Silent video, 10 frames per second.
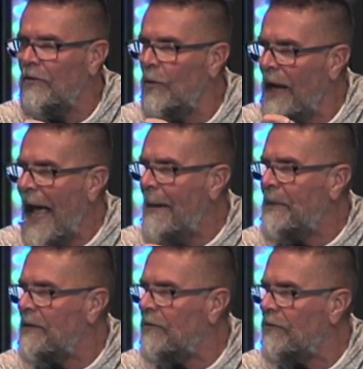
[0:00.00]
So what
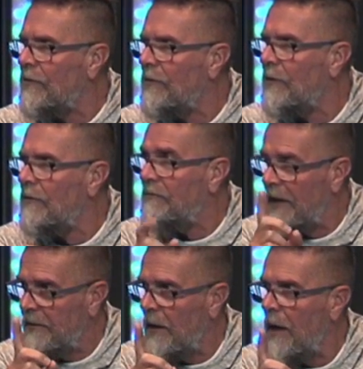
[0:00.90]
happens?
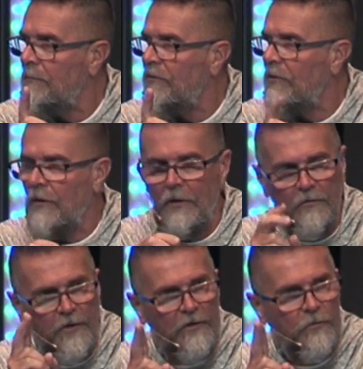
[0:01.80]
Faith comes,
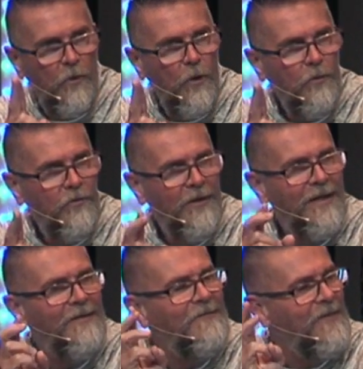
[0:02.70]
faith grows,
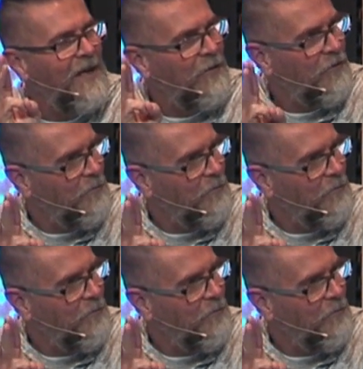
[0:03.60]
Faith